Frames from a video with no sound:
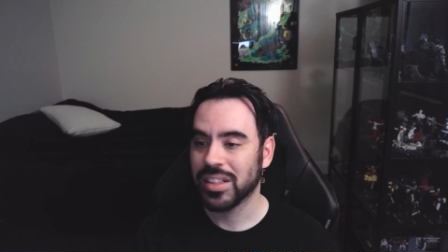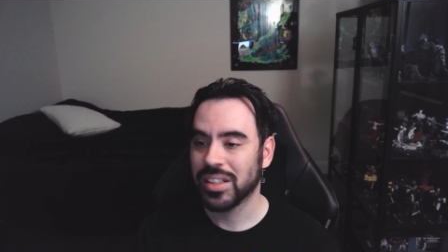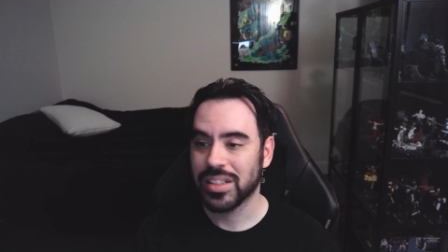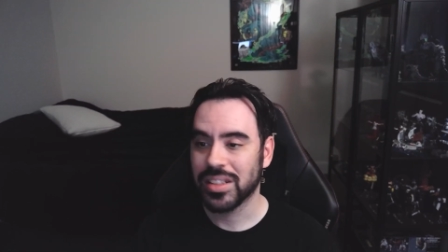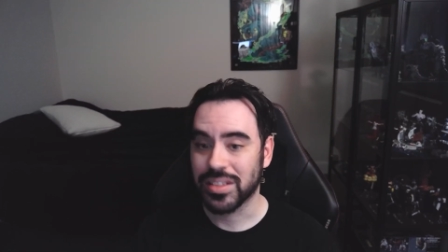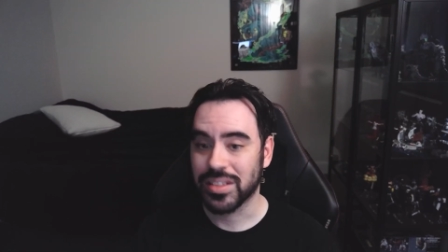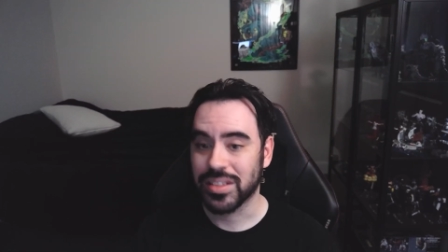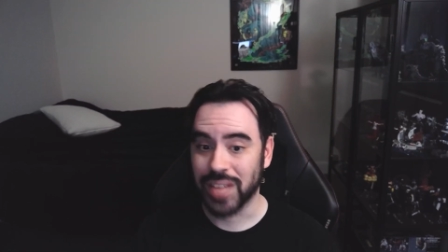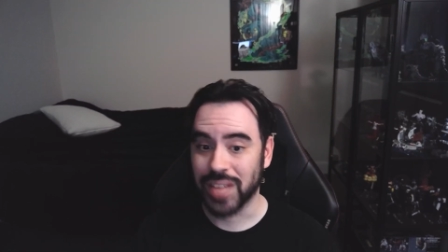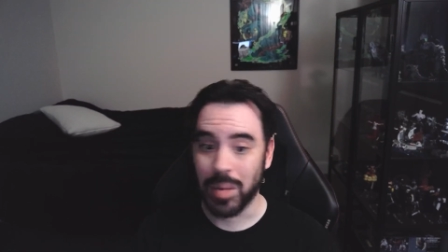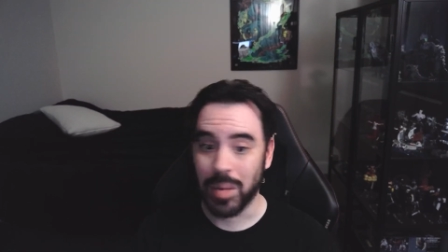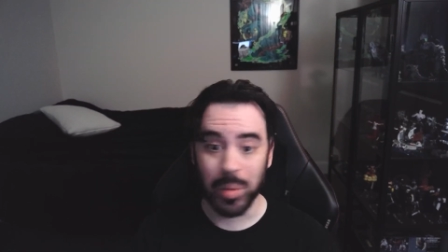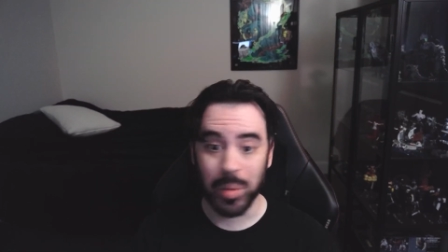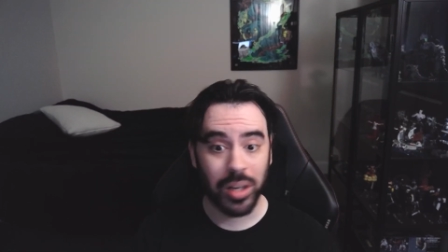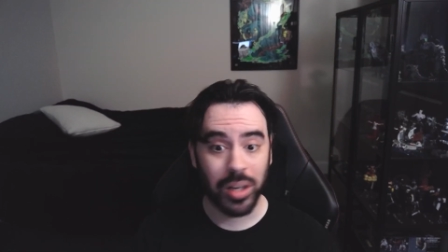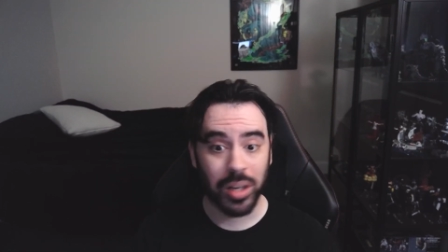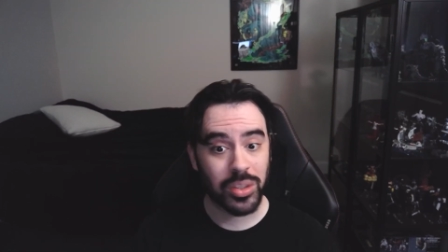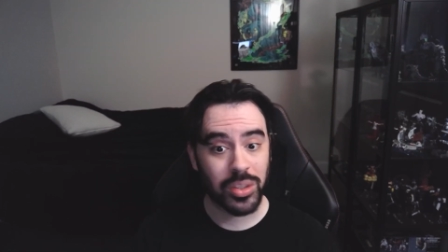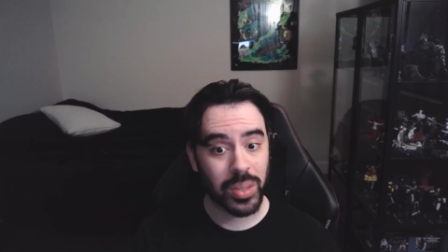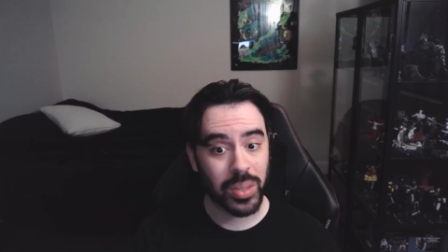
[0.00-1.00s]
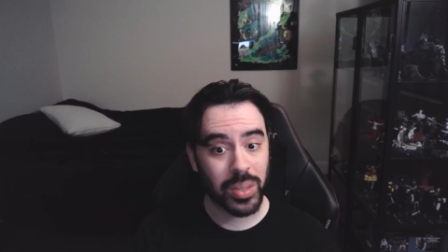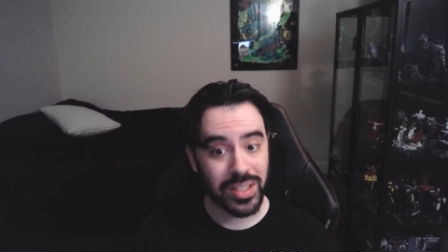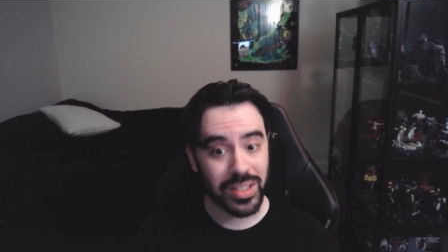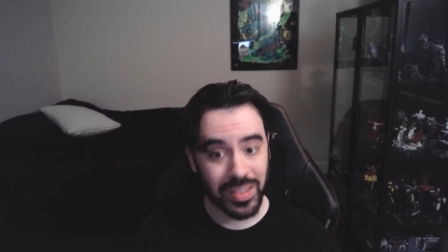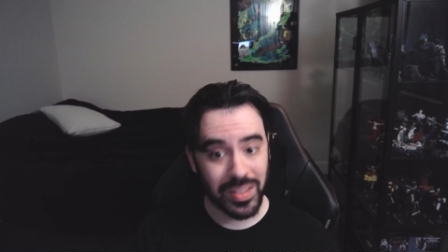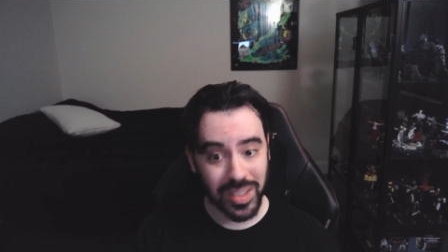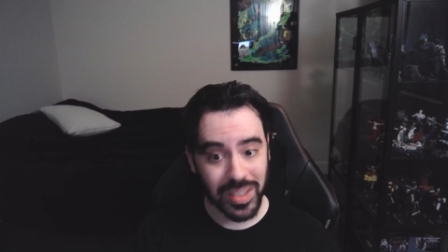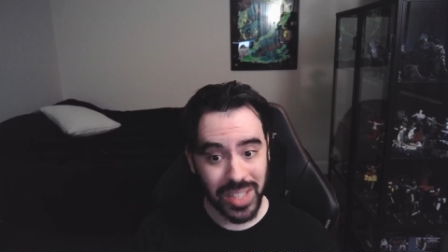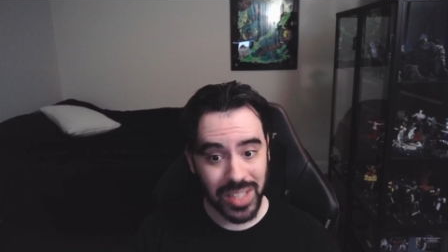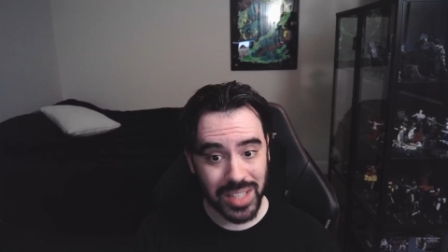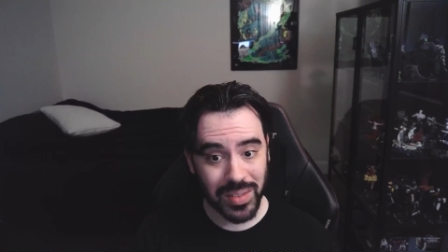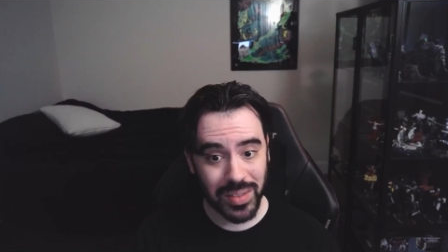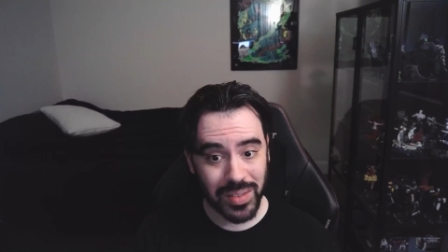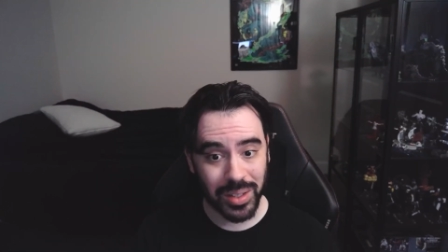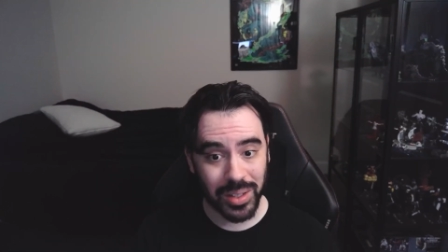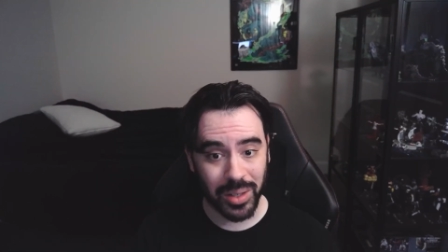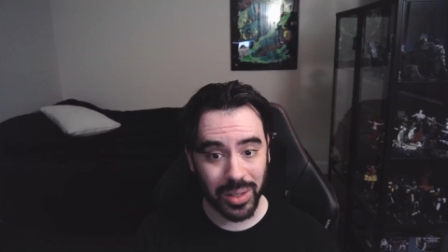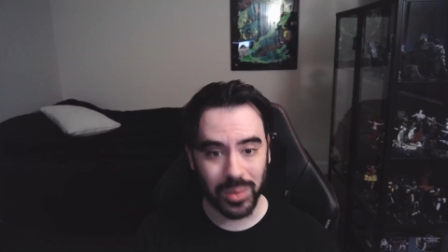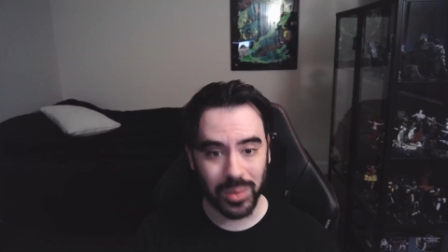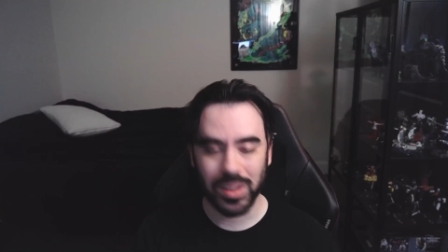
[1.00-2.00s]
Cyberpunk 2077,
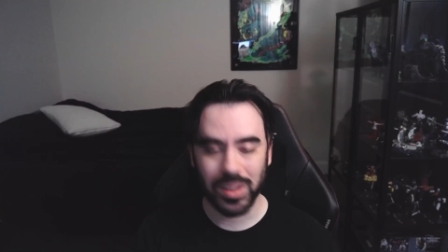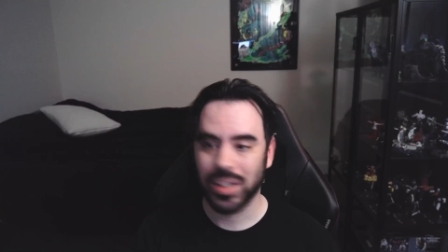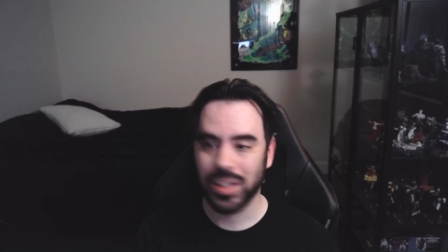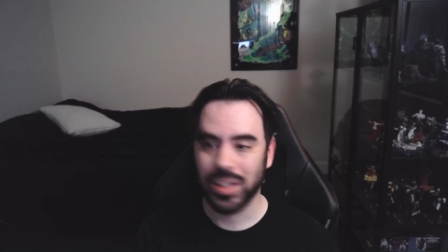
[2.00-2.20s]
though,